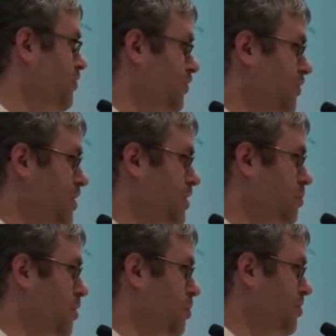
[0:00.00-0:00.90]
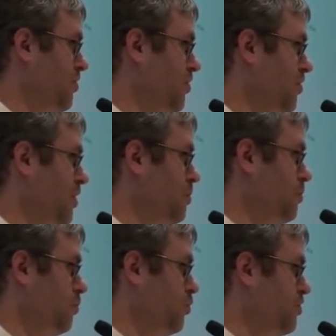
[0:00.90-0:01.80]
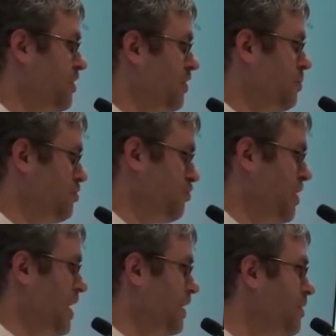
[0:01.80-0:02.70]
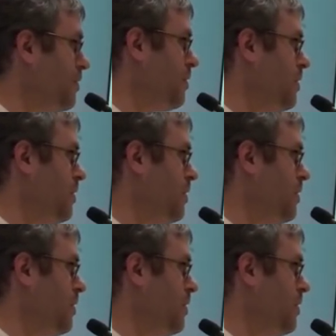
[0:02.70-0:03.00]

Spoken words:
for funding purposes and routinely betrayed.